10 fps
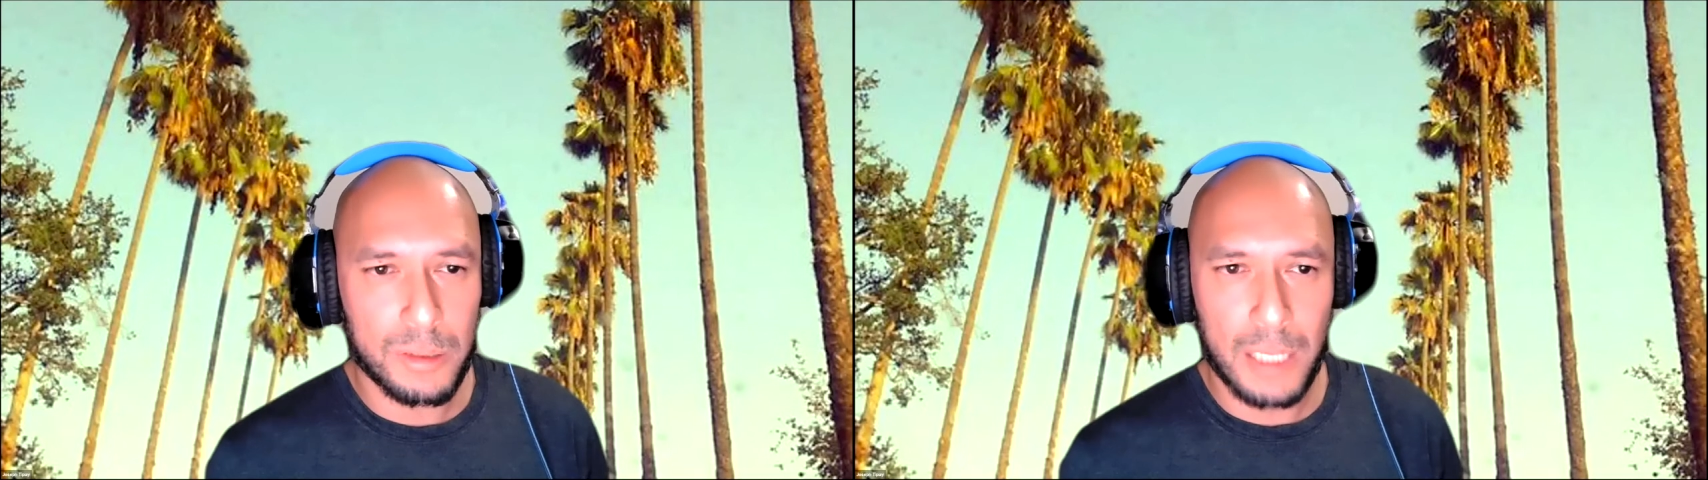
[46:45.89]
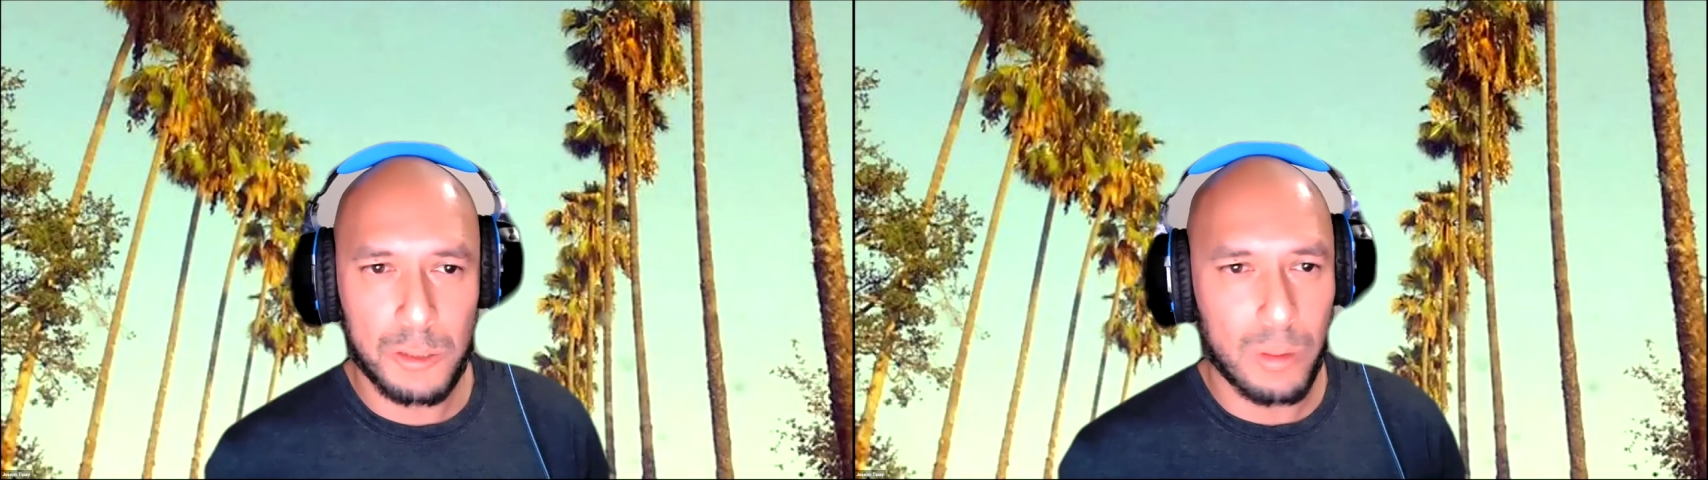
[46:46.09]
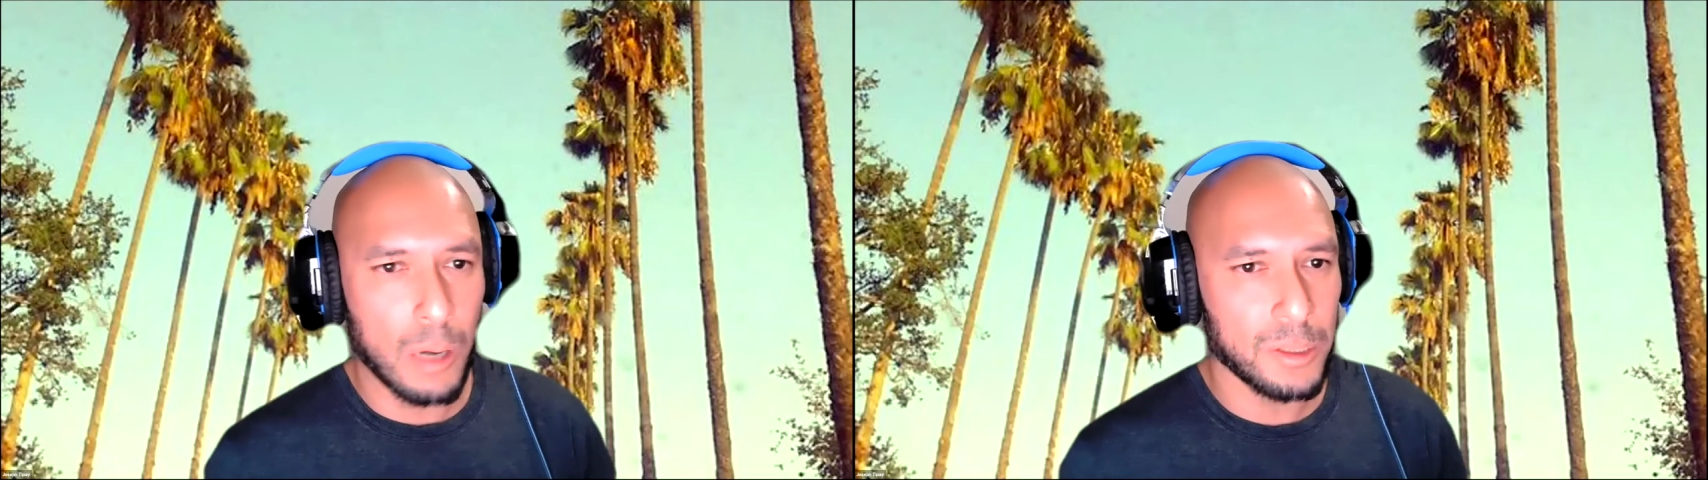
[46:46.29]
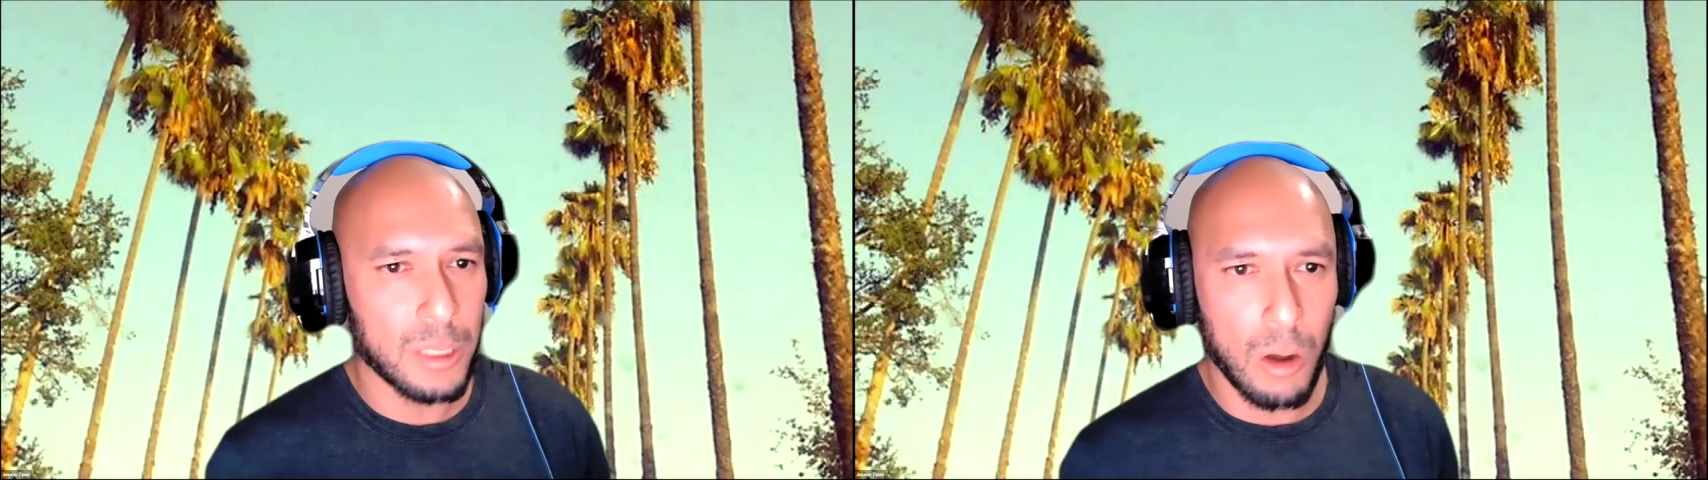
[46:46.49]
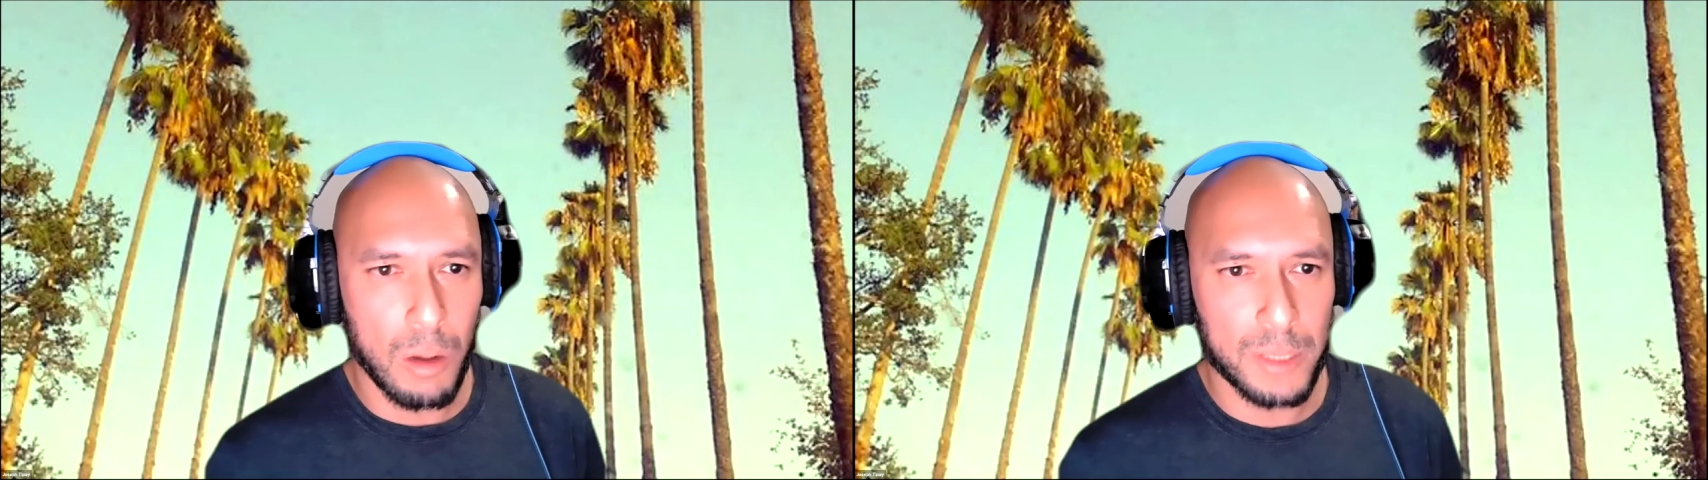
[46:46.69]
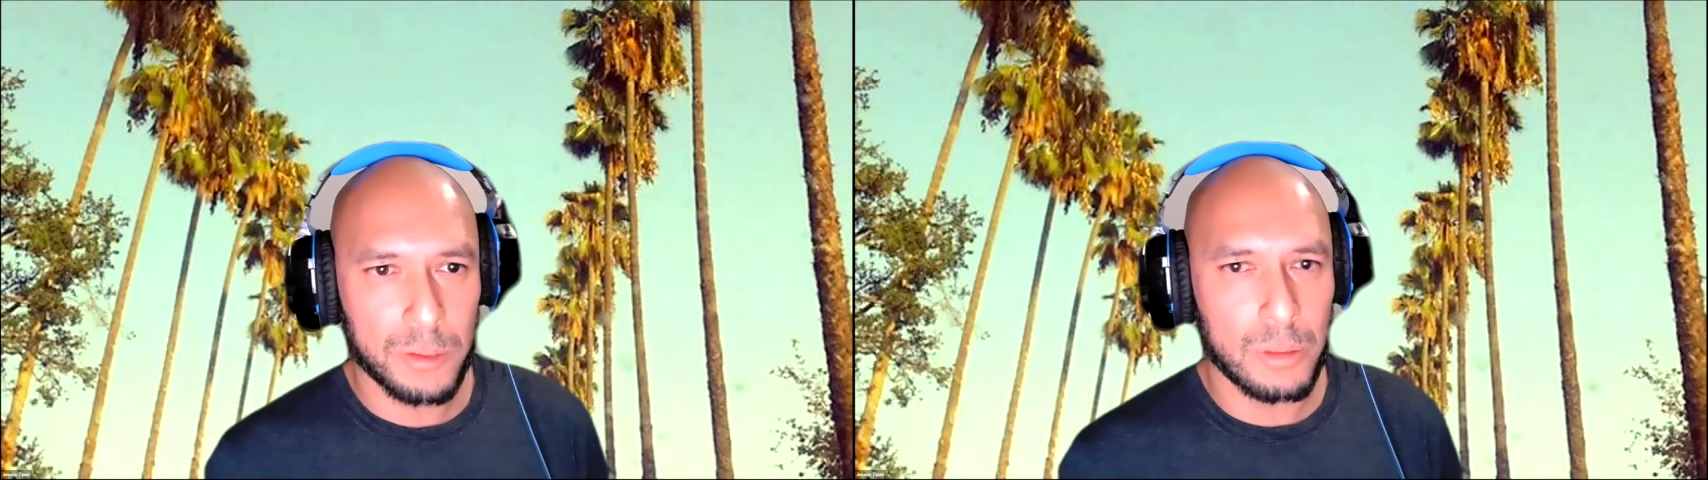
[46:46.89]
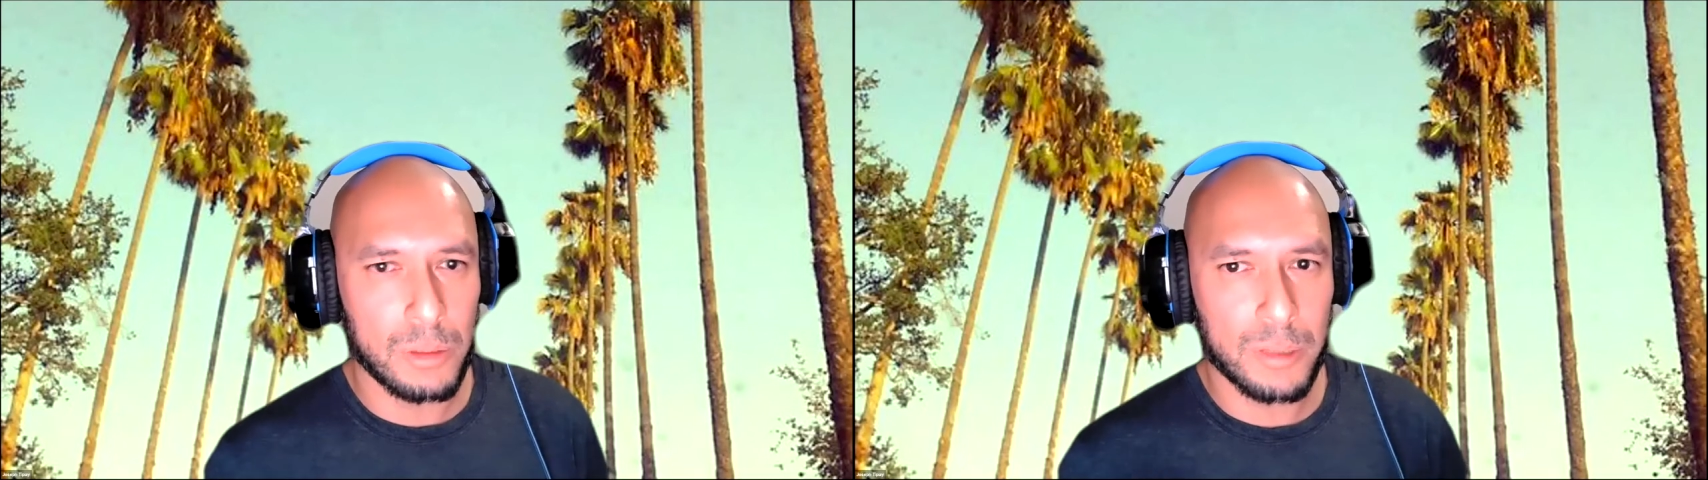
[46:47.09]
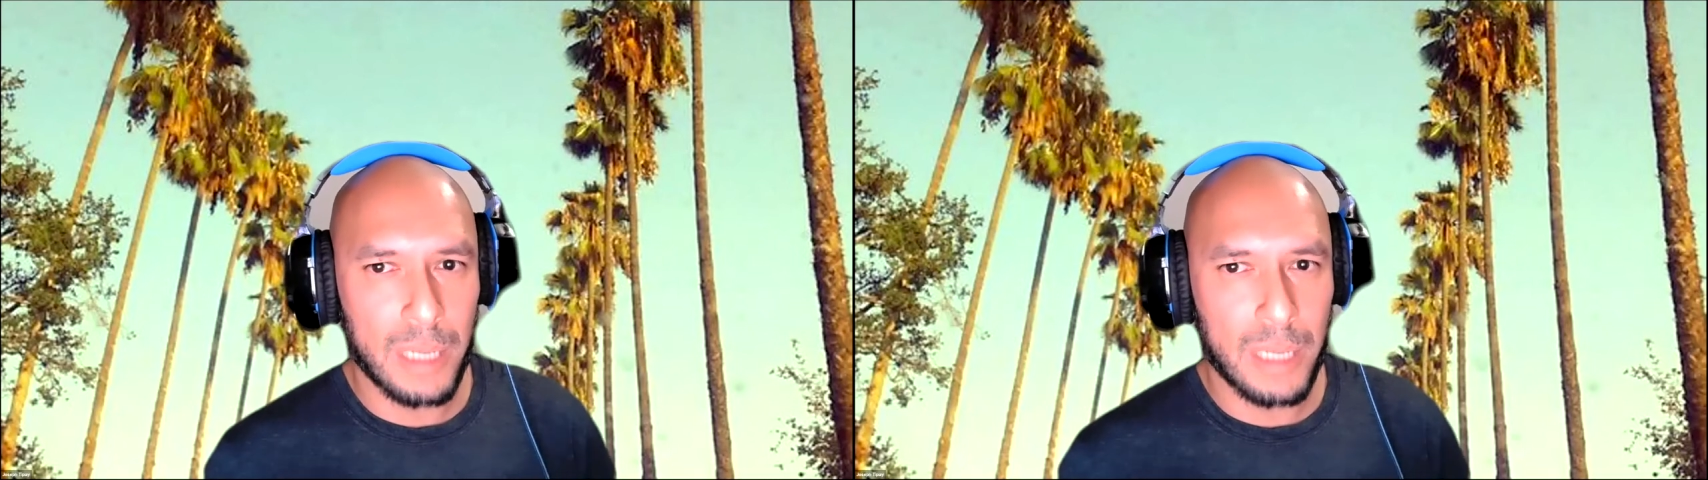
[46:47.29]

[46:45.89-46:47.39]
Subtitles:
That's what I always tell all my students.